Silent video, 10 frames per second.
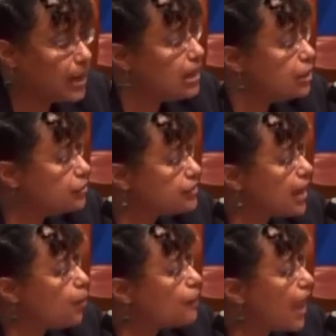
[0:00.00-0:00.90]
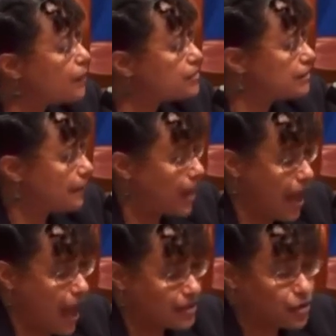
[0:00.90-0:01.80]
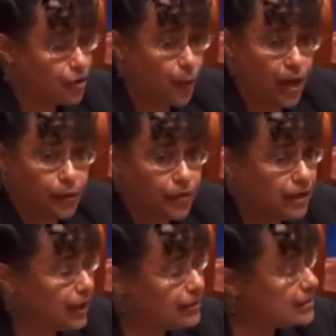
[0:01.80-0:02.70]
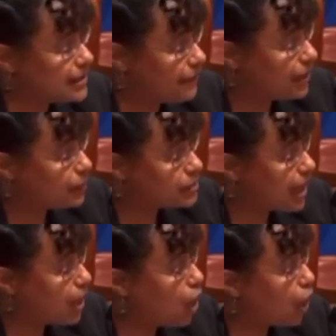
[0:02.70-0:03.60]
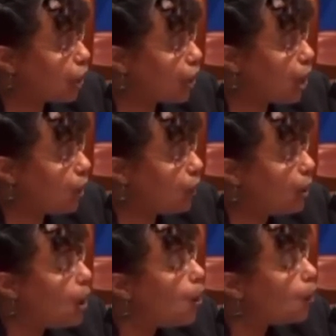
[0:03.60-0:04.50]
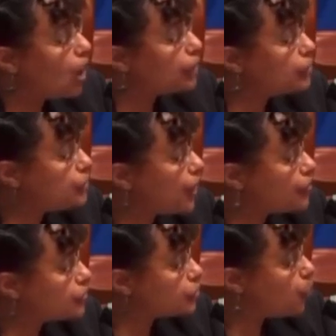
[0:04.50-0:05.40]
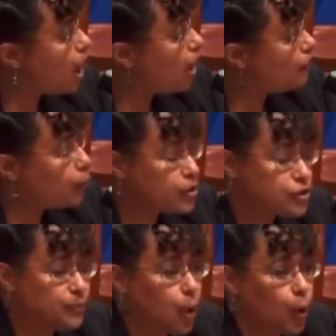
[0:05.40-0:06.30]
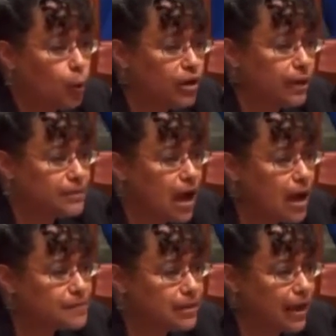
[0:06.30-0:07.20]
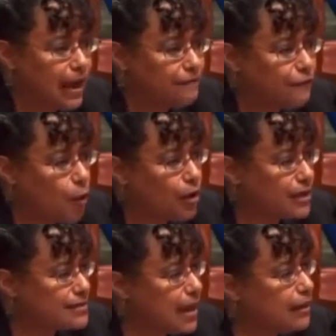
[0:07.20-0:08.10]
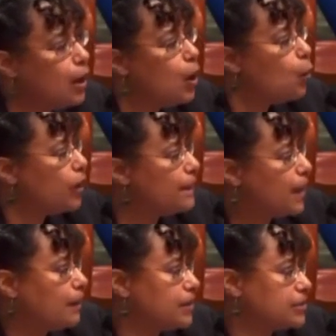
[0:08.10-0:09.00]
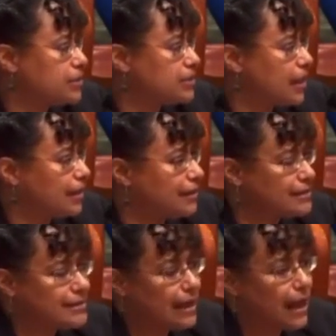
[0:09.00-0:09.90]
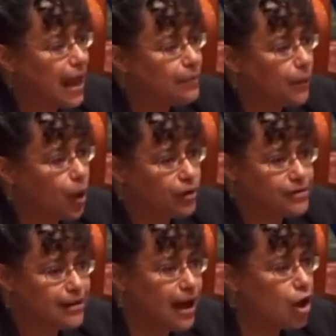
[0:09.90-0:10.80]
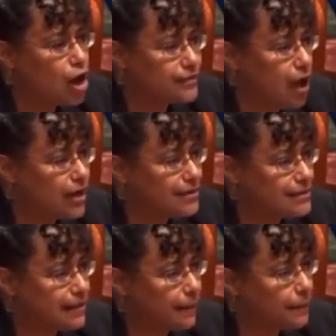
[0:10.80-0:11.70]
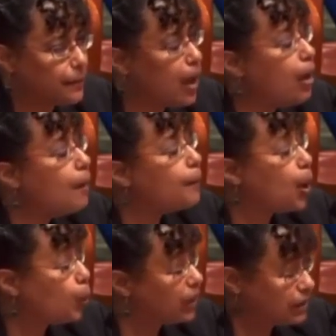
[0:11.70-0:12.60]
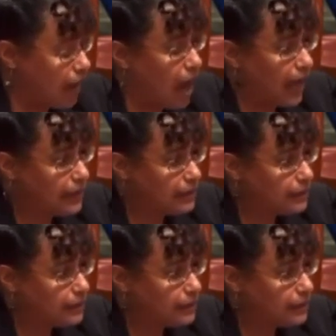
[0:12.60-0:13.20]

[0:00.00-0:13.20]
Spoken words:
You say, well, that was in the past, although I don't think 1970 was that long ago. Well, in 2012, whistleblower William Thompson came forward and said, we published a study that said MMR does not cause autism, but we lied.